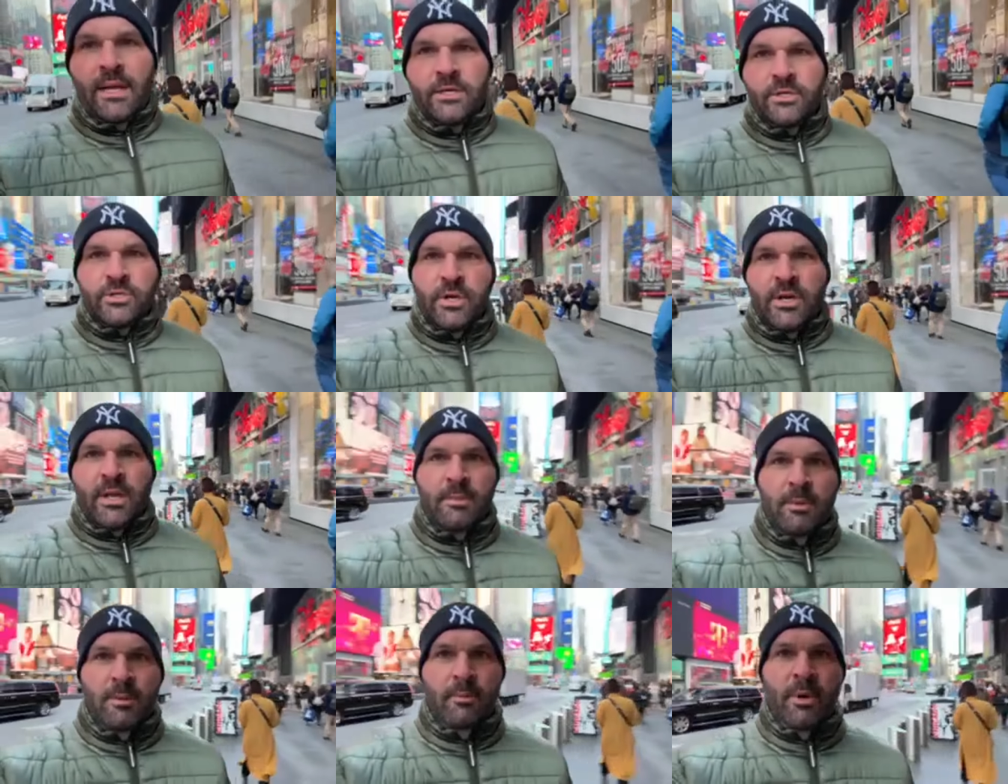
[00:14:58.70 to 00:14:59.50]
that guy just
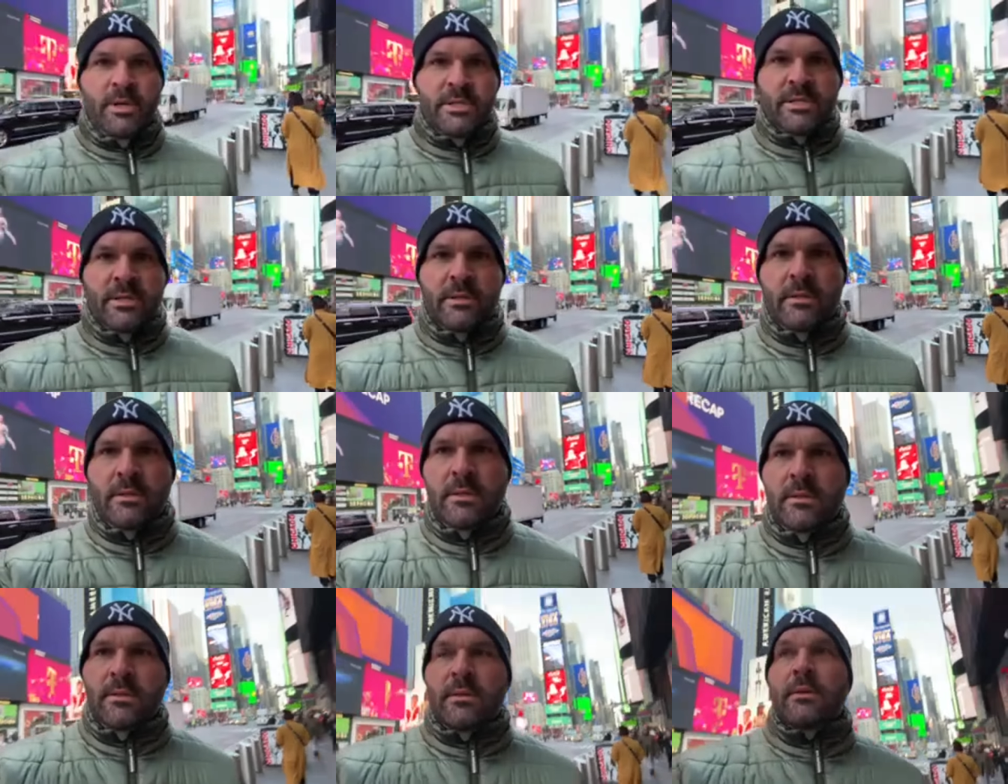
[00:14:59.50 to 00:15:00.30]
tried to give me a
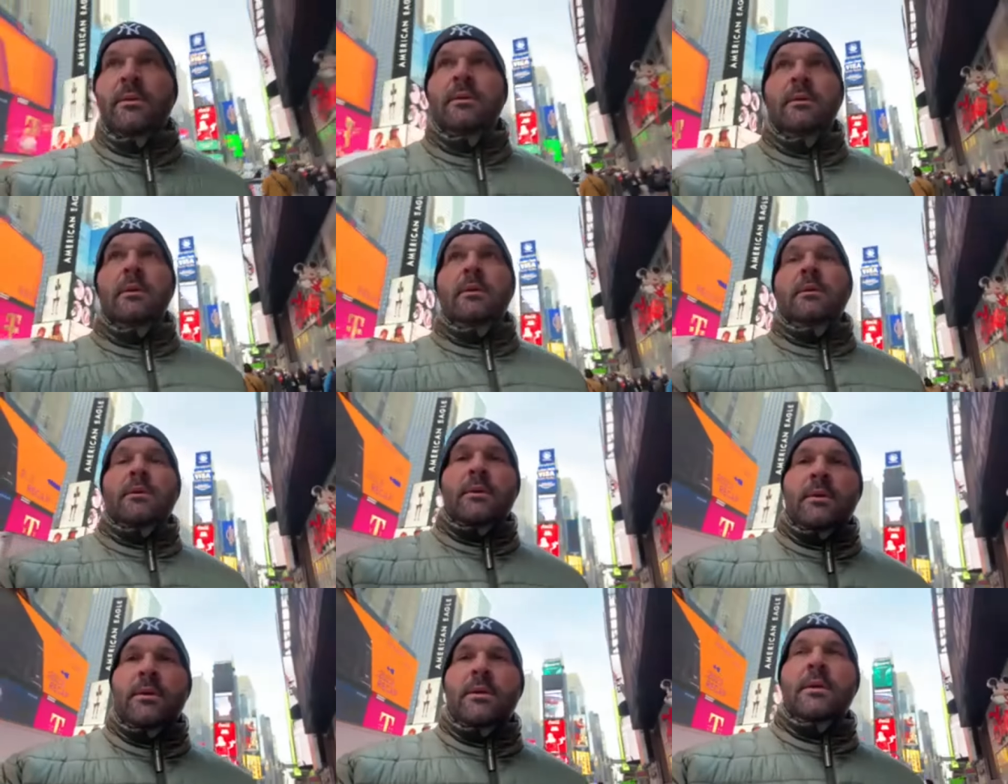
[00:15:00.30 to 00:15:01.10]
bracelet.
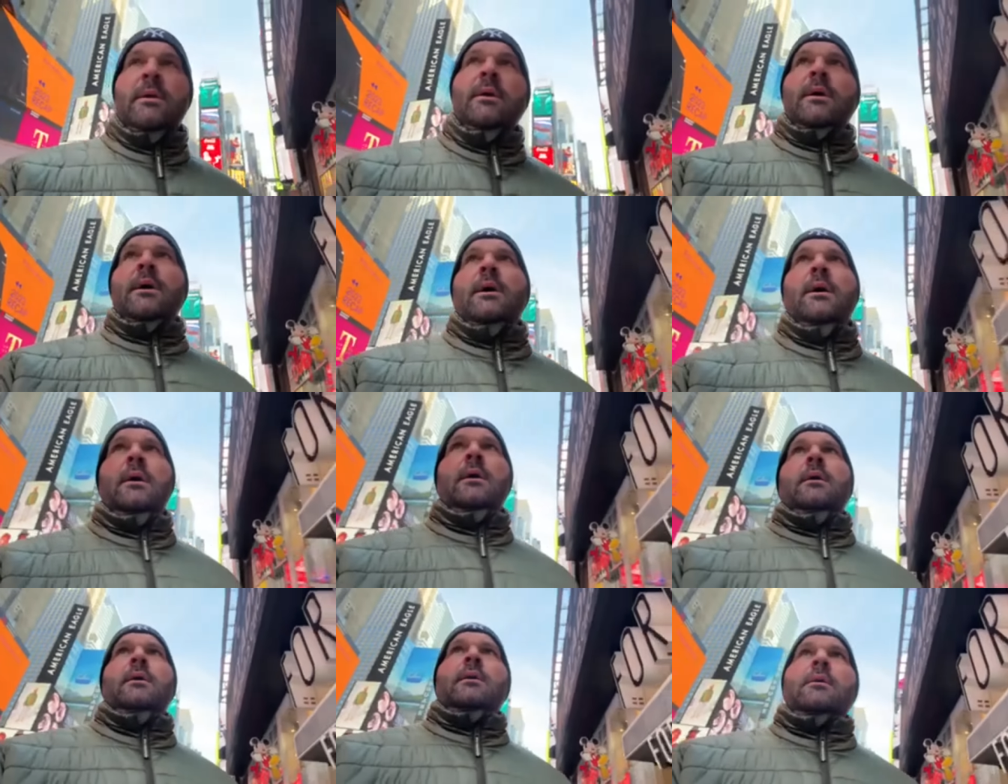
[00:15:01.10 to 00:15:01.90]

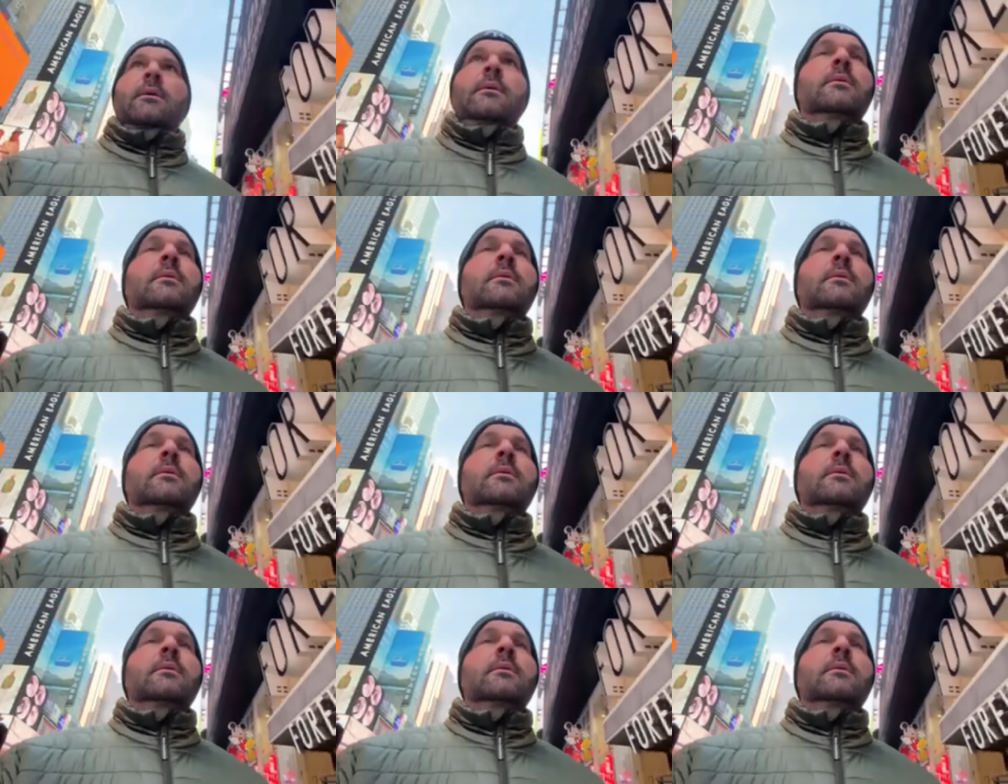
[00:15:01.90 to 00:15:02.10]
Uh,